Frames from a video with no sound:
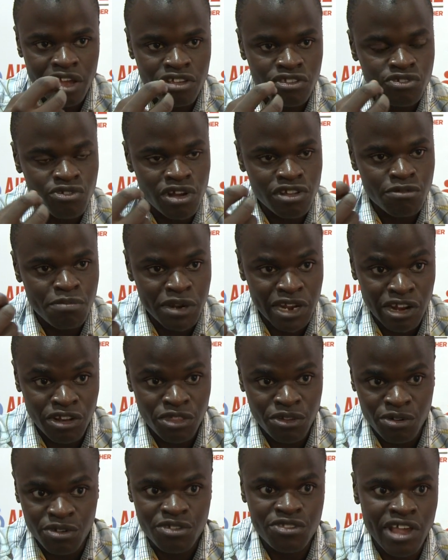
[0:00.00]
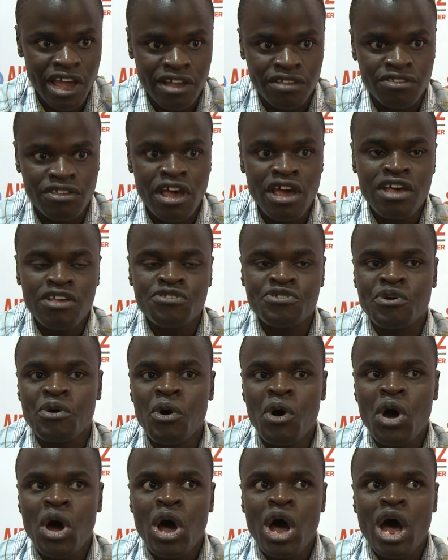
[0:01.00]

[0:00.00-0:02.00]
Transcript: is transmitted through sex. So